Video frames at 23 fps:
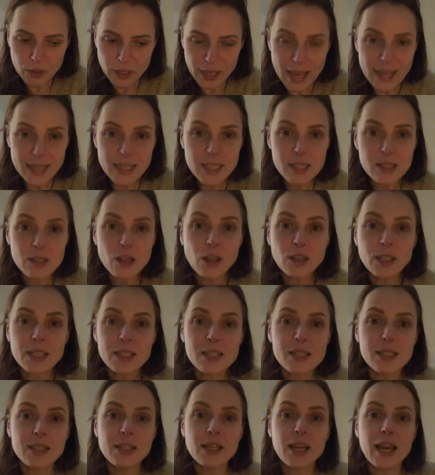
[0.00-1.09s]
and it's not
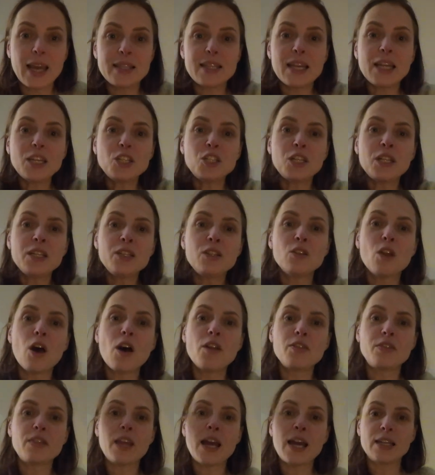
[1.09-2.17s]
easy. It's actually
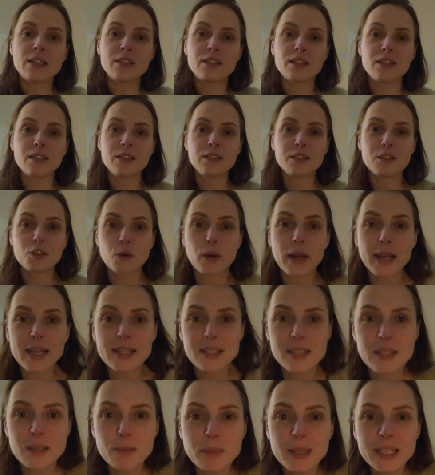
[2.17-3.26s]
not that
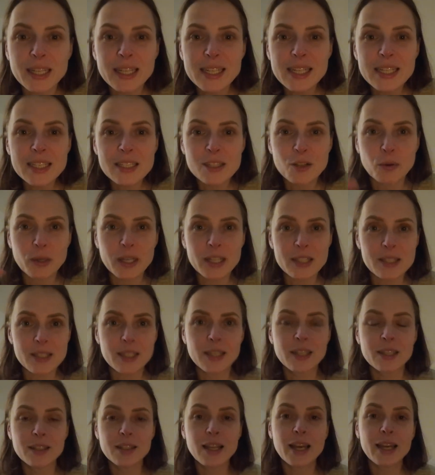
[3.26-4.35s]
crazy, but it is
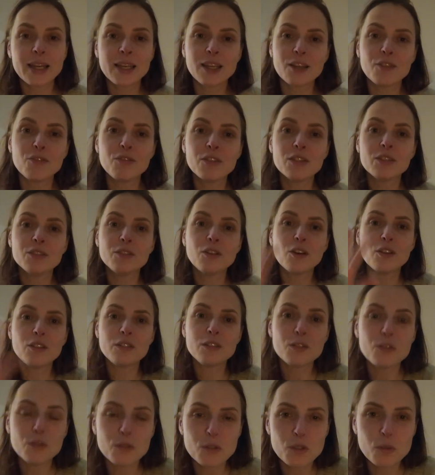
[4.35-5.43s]
crazy. Like, if you're not
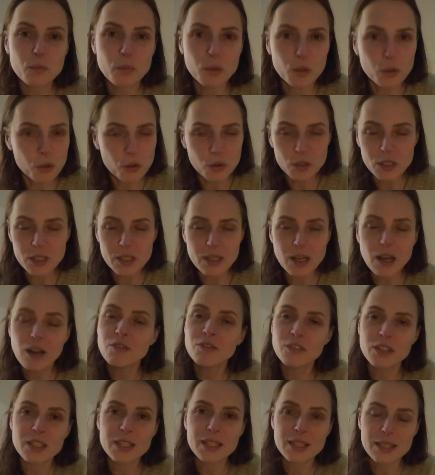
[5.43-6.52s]
into spiritual
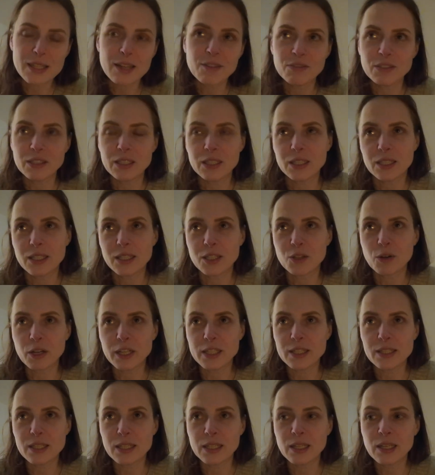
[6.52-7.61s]
stuff, it's definitely
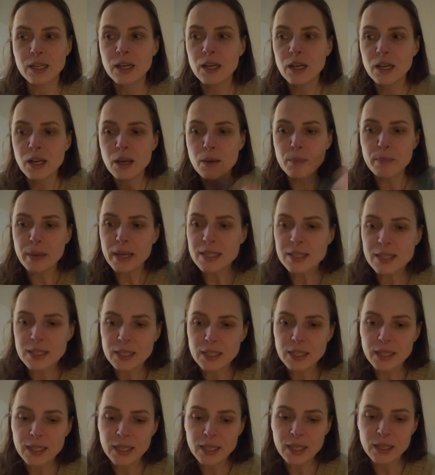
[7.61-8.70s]
crazy.
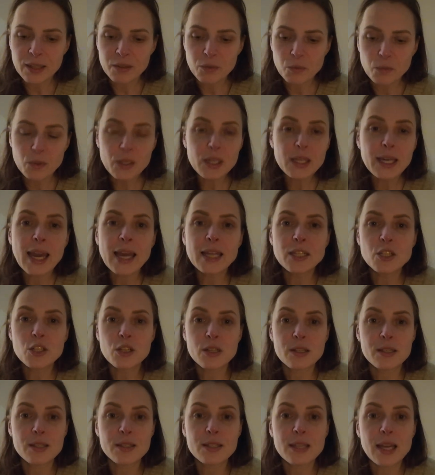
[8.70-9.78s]
Basically, we can
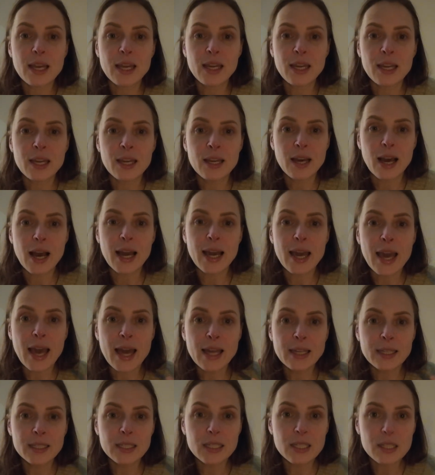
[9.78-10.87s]
just say I had
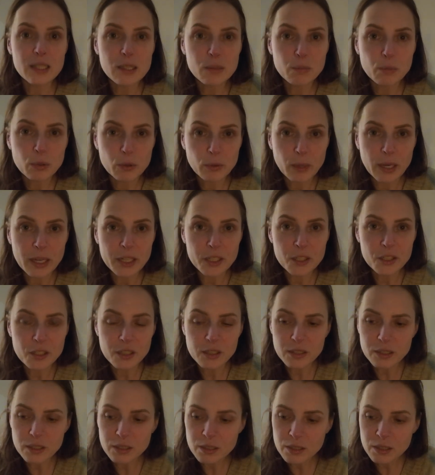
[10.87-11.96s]
an
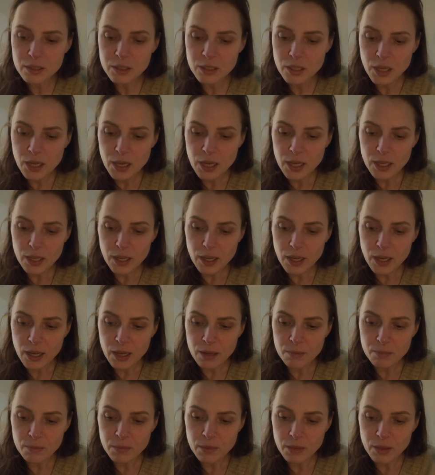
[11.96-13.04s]
inspiration
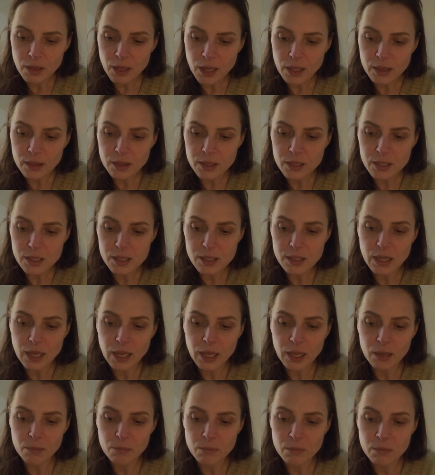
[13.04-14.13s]
that this
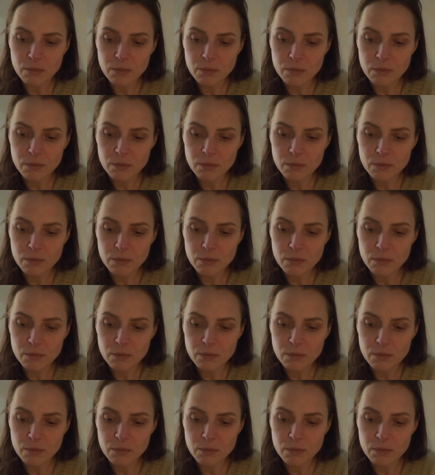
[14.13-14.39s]
name